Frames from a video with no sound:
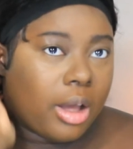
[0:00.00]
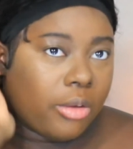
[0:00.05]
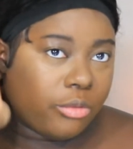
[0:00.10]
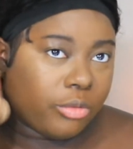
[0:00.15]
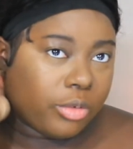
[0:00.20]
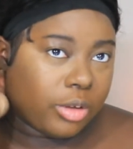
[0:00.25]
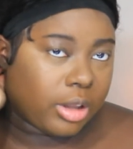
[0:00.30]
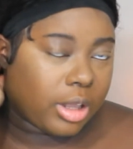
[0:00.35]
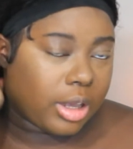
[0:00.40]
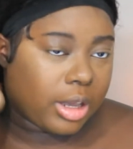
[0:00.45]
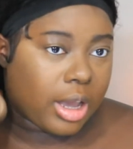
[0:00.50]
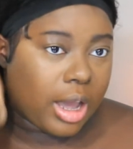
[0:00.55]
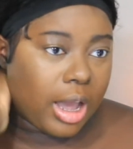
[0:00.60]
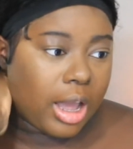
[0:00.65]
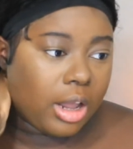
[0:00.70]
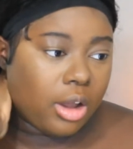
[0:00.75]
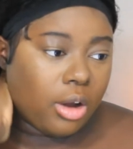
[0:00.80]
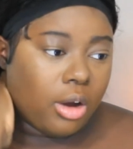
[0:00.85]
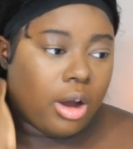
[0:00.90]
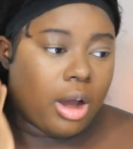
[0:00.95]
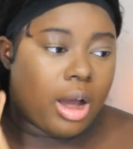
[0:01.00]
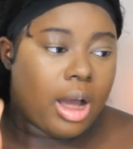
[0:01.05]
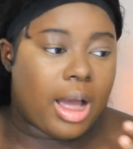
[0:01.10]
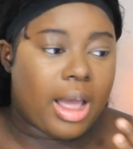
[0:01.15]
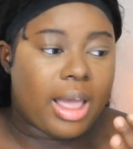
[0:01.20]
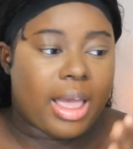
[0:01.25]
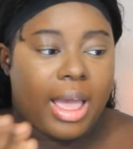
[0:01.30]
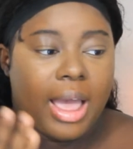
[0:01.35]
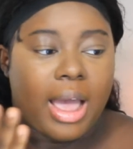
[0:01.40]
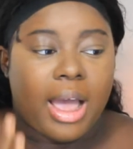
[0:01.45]
feel like I
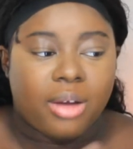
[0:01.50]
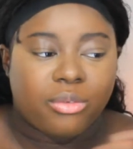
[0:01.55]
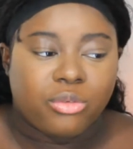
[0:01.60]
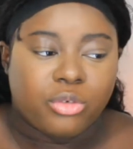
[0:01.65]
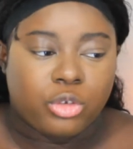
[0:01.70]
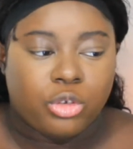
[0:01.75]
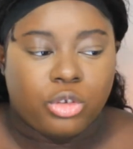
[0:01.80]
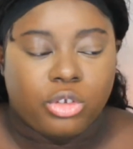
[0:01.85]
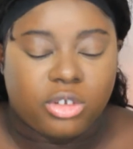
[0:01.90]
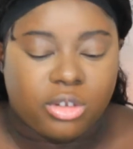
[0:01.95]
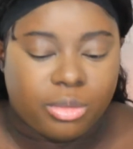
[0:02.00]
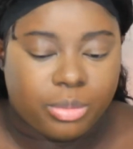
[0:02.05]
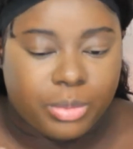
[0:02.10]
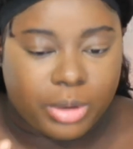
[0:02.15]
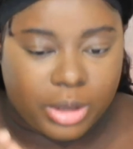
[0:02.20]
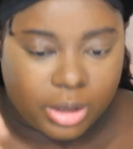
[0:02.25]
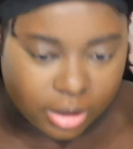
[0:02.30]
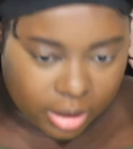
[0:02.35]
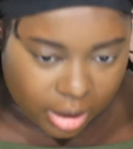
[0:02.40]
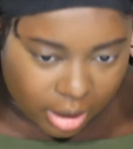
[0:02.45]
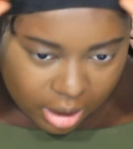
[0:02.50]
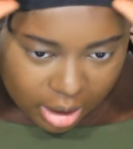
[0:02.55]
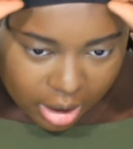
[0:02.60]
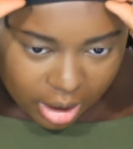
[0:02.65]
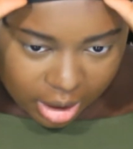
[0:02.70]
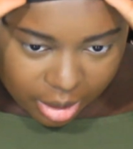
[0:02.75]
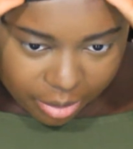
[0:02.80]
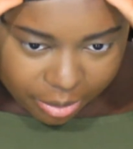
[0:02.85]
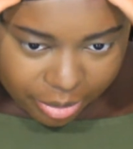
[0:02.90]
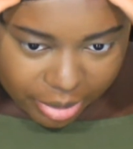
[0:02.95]
have to speak
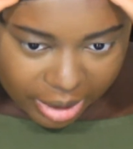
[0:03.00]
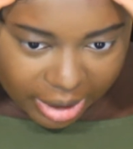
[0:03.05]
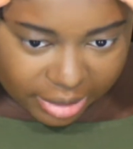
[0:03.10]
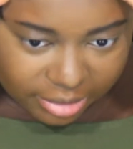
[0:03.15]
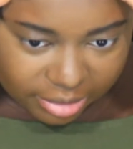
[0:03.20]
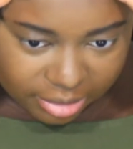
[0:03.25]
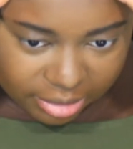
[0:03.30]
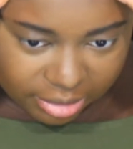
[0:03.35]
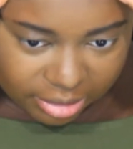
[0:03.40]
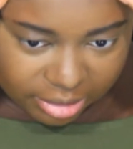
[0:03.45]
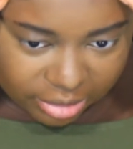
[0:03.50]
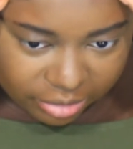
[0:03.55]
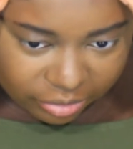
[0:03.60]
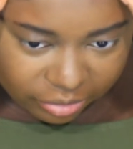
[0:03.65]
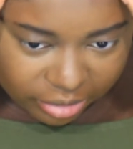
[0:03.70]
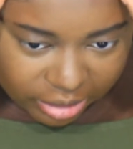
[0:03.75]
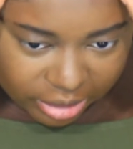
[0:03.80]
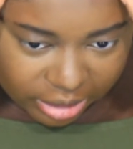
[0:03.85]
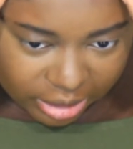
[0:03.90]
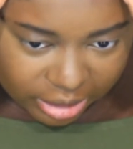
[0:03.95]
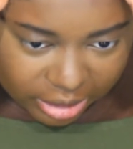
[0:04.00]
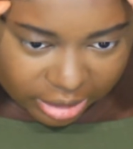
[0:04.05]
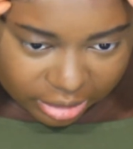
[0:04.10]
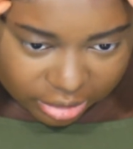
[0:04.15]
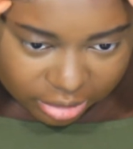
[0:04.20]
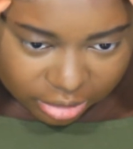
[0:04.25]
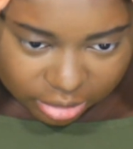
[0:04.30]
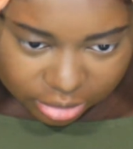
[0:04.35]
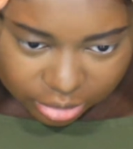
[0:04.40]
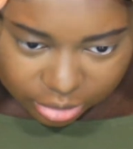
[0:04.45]
positivity
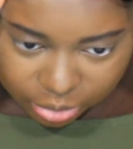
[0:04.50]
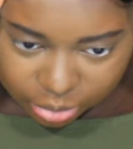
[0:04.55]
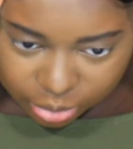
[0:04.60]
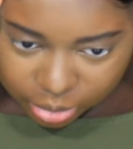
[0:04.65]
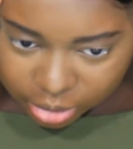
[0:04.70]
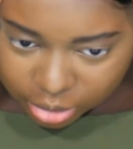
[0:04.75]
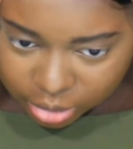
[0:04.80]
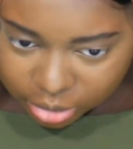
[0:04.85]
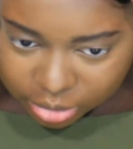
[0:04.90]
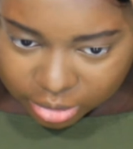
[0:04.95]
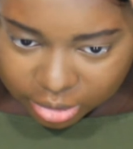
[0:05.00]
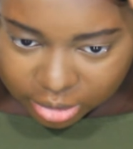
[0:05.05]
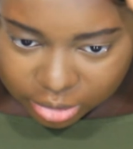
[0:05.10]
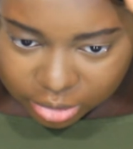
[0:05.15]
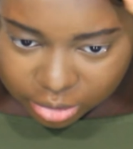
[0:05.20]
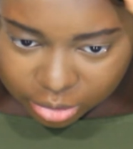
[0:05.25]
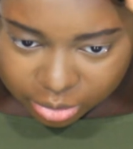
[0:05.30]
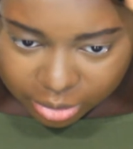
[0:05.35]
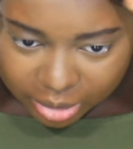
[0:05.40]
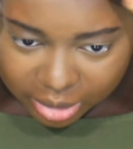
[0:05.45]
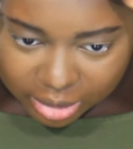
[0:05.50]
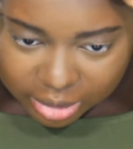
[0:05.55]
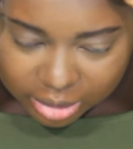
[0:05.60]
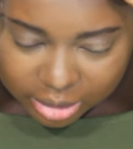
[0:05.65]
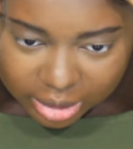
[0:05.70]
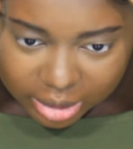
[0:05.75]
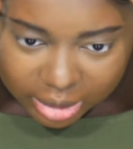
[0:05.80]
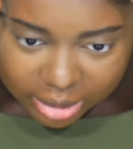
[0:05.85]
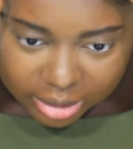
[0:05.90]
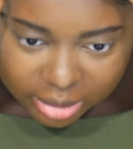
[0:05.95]
into the world, into my
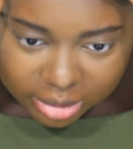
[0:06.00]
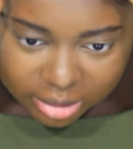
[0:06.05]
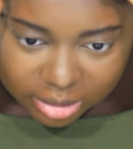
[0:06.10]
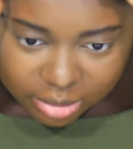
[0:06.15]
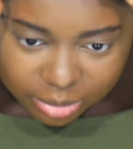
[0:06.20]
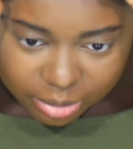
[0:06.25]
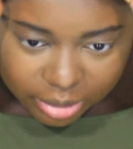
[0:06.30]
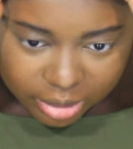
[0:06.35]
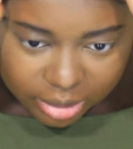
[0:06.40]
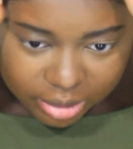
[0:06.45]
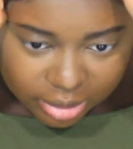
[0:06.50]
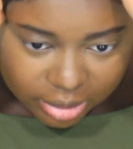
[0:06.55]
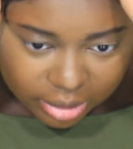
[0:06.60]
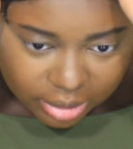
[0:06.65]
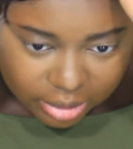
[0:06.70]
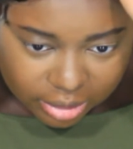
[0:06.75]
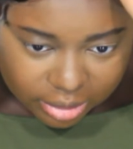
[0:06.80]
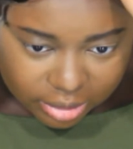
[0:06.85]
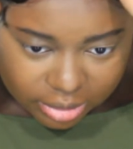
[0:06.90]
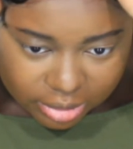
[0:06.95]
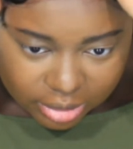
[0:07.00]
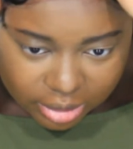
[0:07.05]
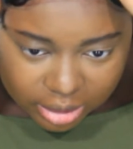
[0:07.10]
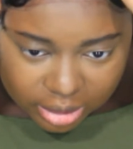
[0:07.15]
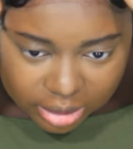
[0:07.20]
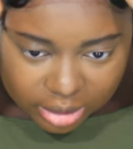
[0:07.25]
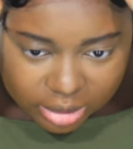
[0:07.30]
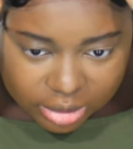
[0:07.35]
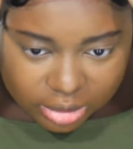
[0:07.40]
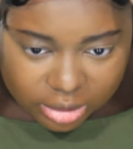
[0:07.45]
clients, because
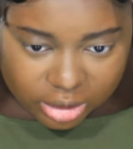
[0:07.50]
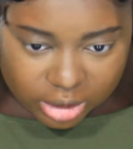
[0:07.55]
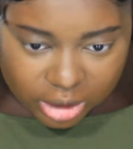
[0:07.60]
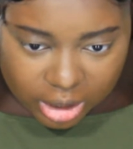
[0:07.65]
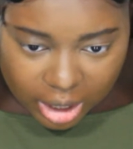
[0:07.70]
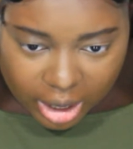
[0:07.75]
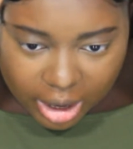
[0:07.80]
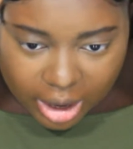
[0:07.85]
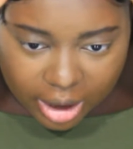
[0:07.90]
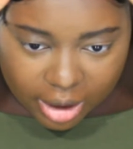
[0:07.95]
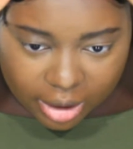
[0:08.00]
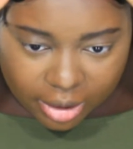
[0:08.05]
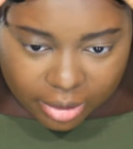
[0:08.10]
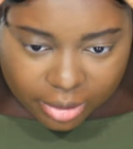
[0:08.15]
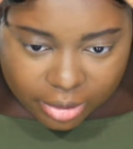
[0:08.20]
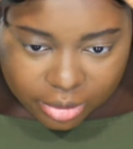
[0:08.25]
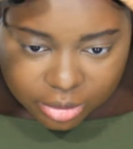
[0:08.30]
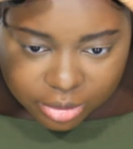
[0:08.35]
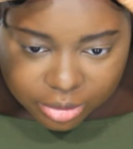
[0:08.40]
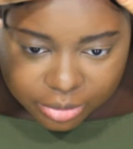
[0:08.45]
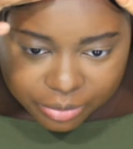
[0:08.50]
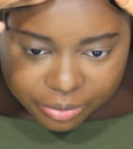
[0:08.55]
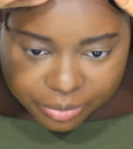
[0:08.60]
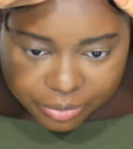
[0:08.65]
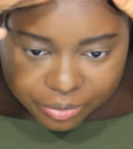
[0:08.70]
child,